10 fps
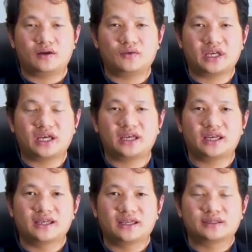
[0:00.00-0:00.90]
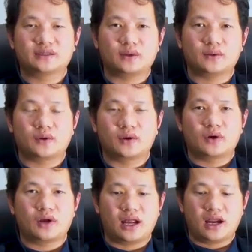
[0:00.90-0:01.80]
Okay, so
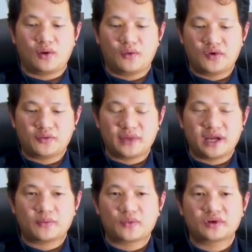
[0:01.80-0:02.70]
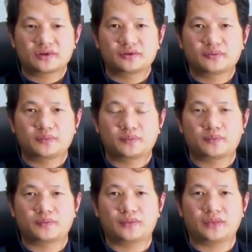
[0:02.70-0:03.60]
our roadmap will
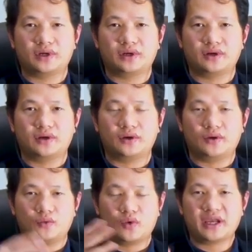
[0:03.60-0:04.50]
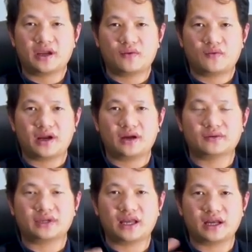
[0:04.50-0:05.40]
working
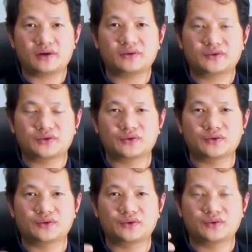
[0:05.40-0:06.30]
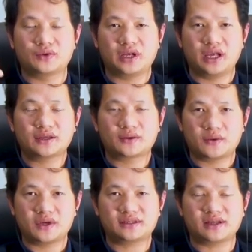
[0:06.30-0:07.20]
around how to
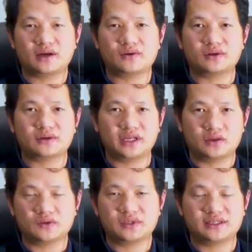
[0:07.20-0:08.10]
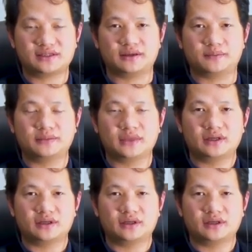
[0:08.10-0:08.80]
increase our ecosystem